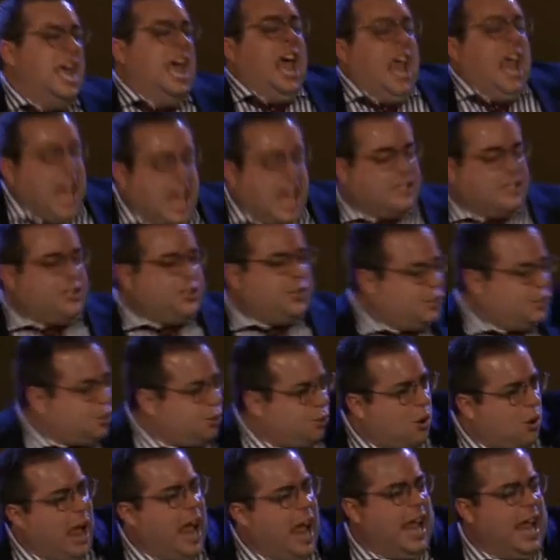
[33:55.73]
is
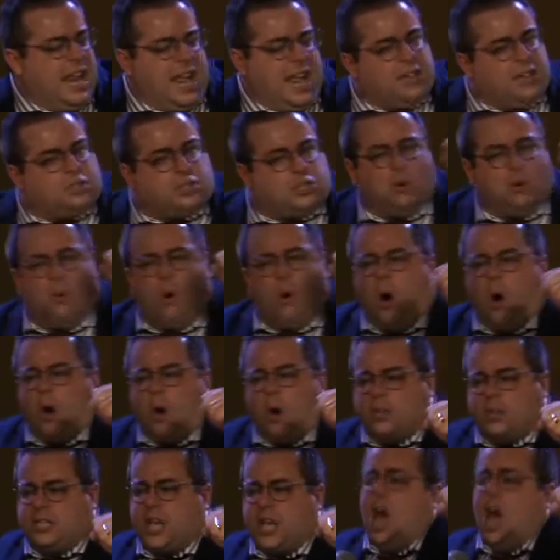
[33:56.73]
straining
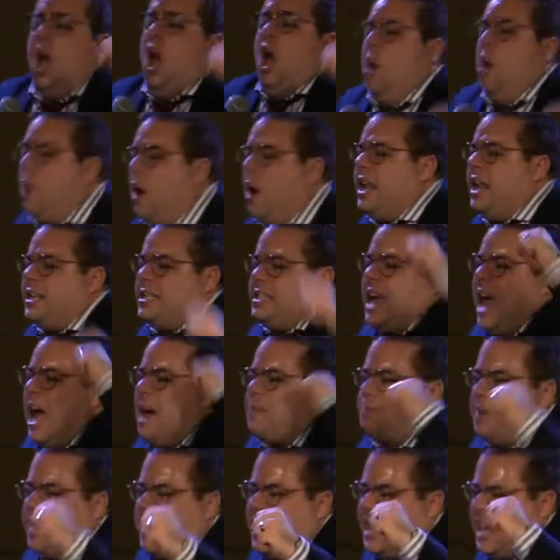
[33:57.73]
towards what is
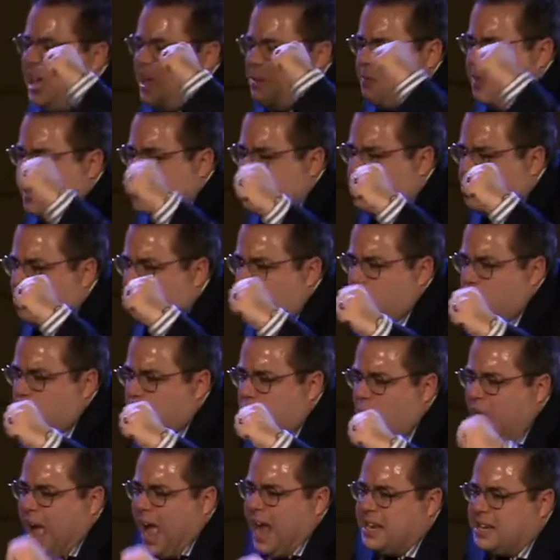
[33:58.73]
happening in this
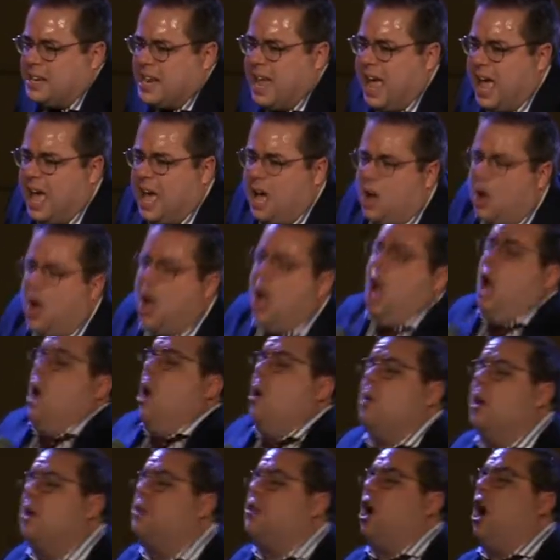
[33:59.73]
room right now
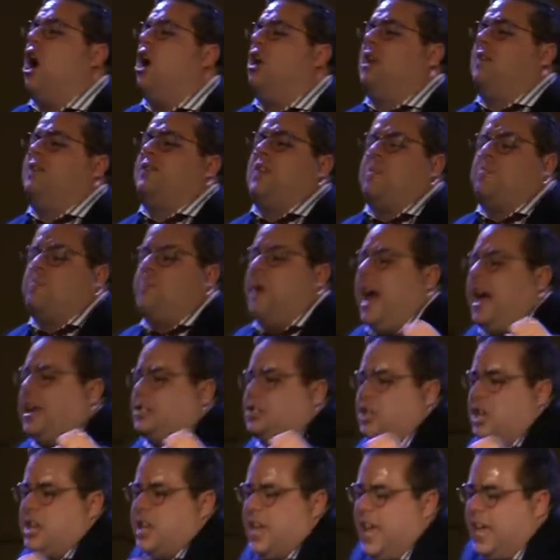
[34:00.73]
with all of the
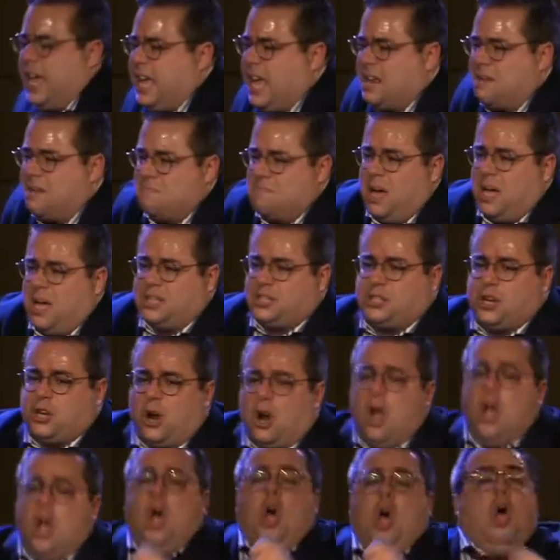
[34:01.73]
passion he can muster,
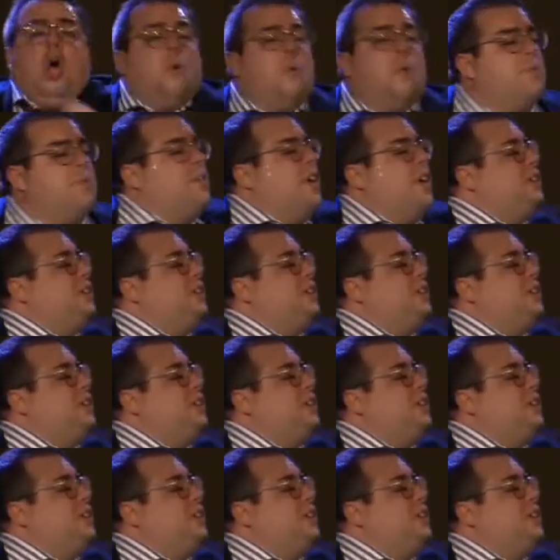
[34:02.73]
with the